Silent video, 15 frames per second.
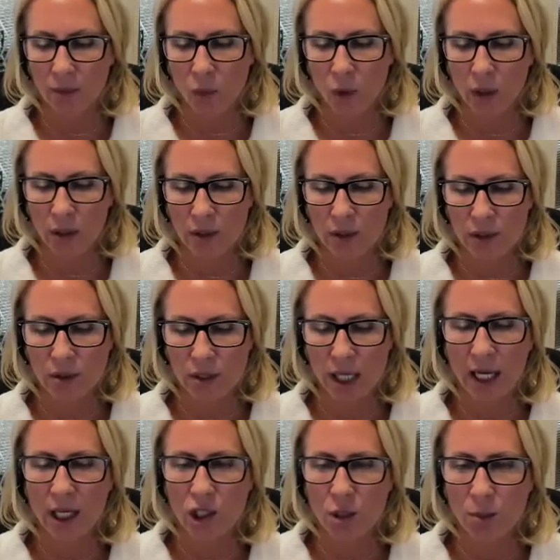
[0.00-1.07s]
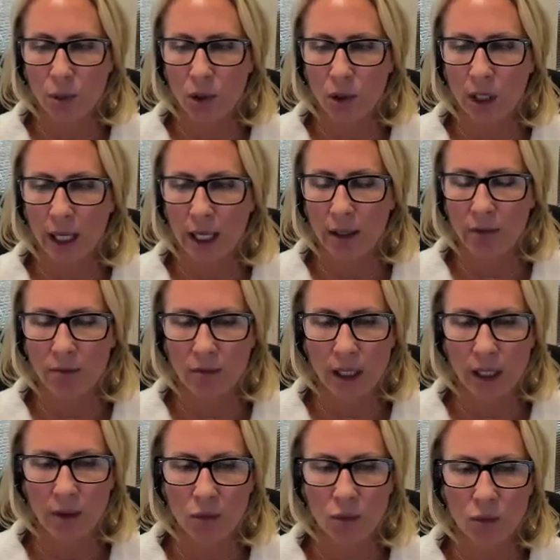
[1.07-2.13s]
where it's tangible
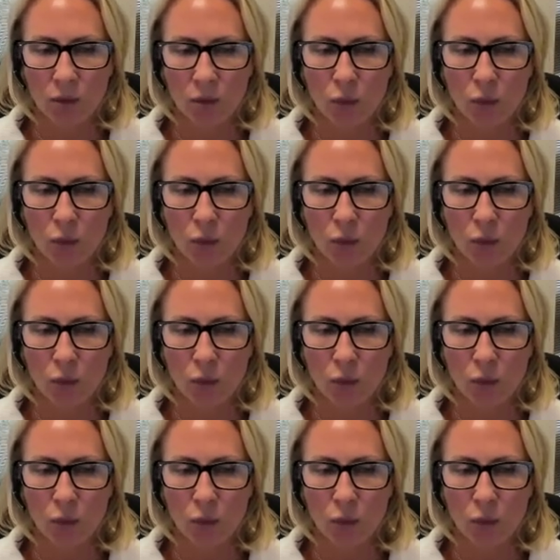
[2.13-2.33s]
and